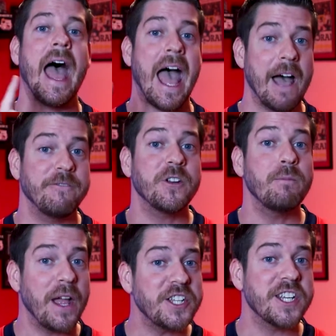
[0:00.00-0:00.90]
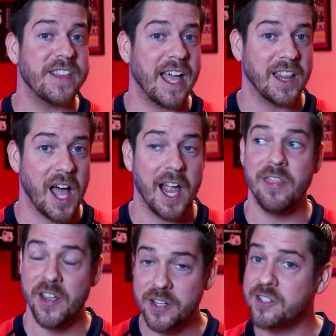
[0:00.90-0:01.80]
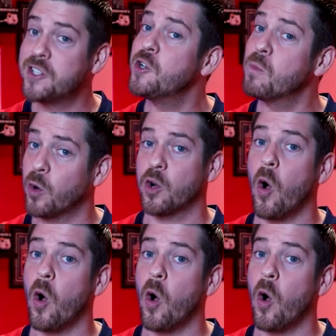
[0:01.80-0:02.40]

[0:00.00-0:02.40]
After benching that line, there's 2 more